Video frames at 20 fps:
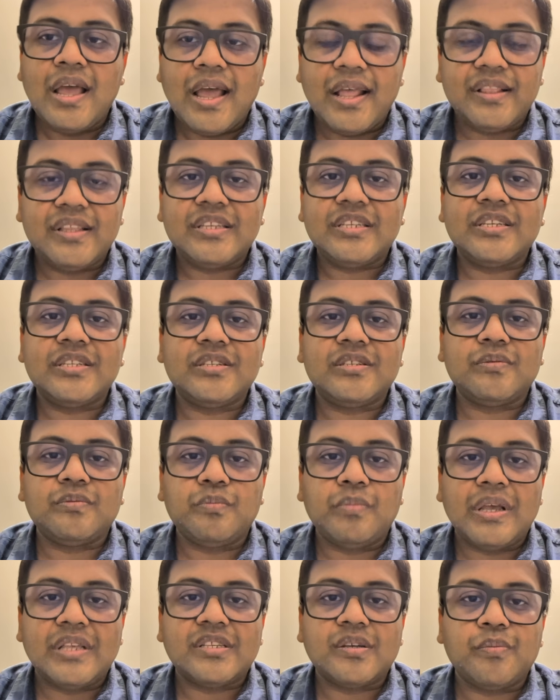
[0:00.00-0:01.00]
and this is
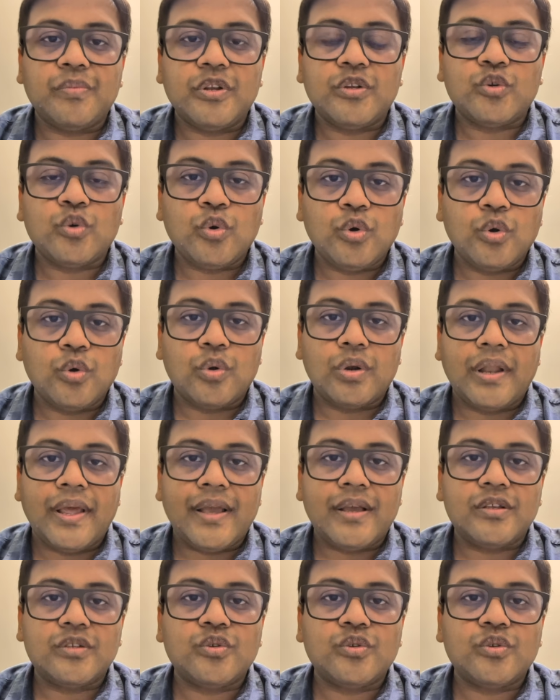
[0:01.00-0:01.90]
my summary should look like.